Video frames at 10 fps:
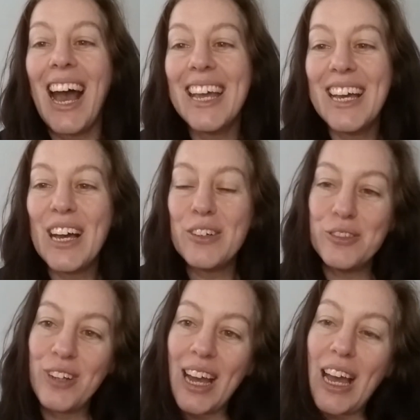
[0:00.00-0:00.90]
Hiya,
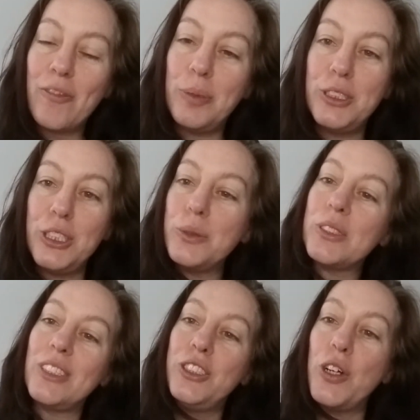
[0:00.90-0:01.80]
right, I've produced
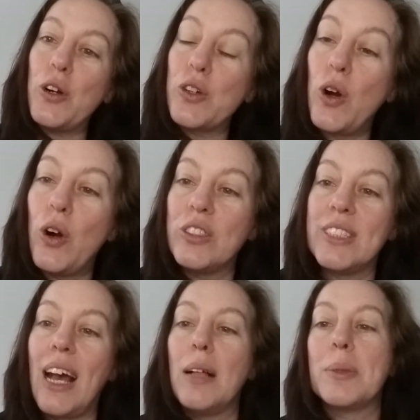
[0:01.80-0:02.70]
a short course
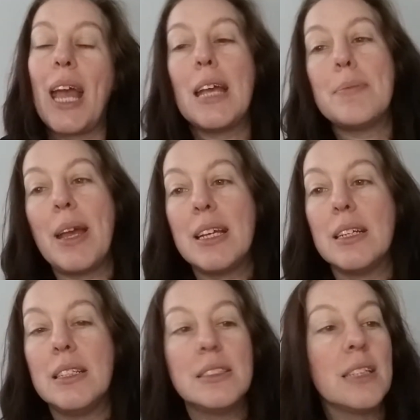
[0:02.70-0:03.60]
to help cake
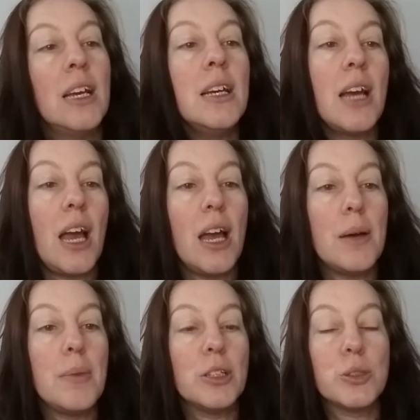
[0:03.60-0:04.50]
makers
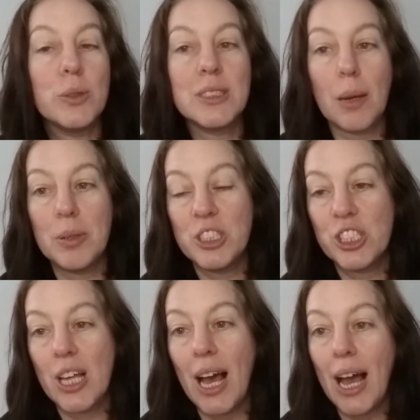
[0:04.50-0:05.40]
to establish
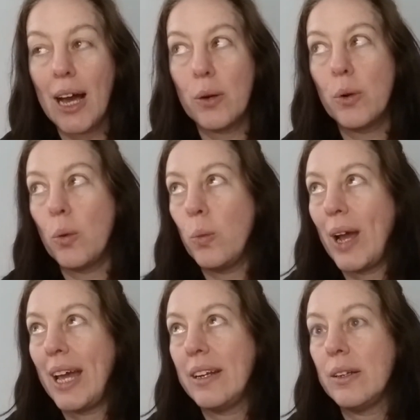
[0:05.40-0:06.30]
the how,
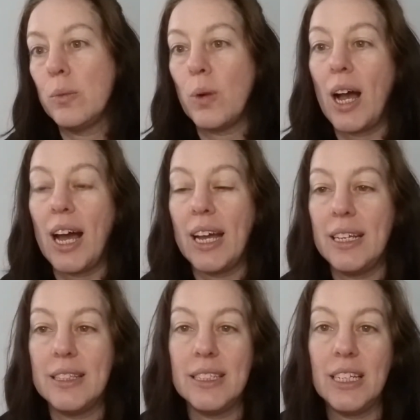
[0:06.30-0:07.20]
when and
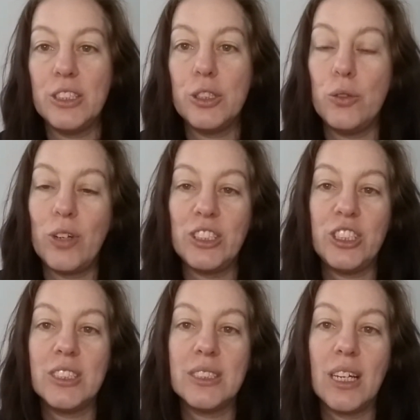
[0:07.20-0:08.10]
why they need to
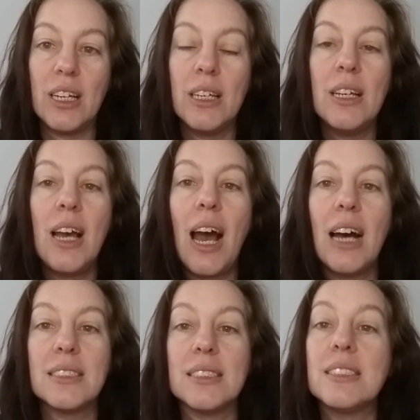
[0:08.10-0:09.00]
register
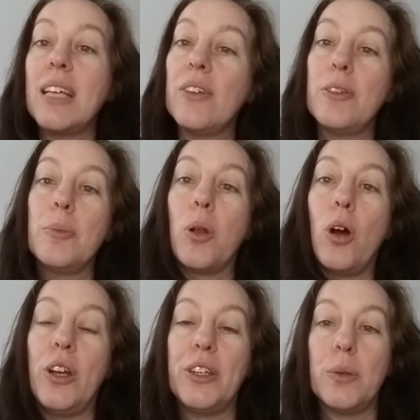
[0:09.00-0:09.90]
as
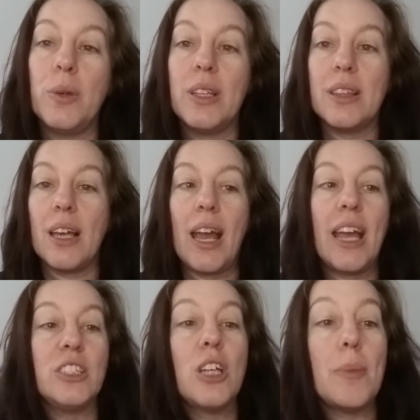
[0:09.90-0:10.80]
self-employed with
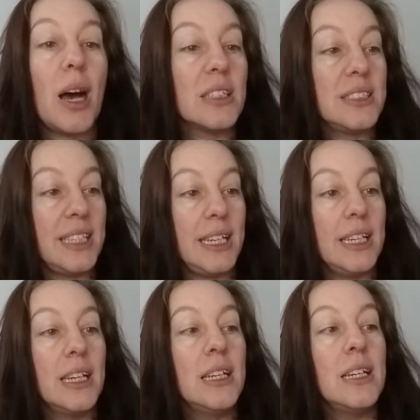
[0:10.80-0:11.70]
HMRC.
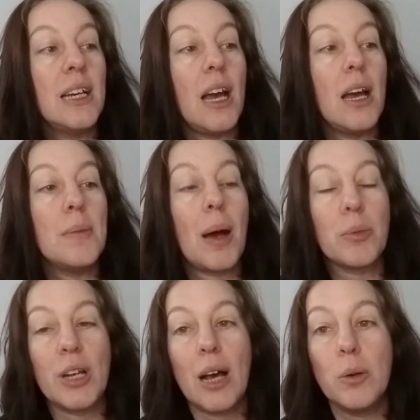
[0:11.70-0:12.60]
I'm
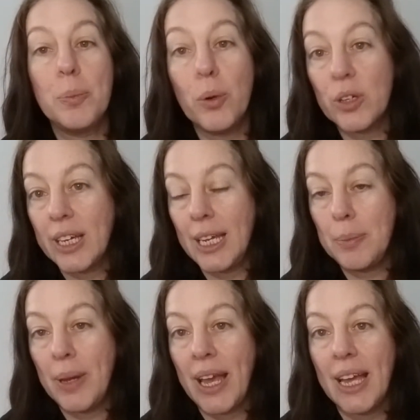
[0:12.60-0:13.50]
going to help with
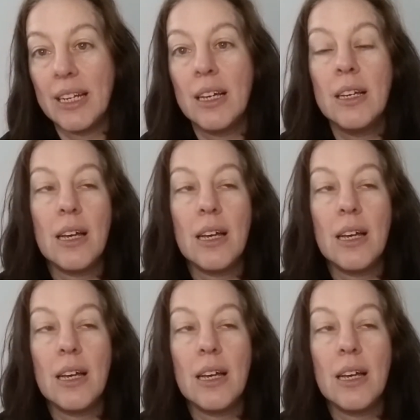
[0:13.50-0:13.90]
bookkeeping,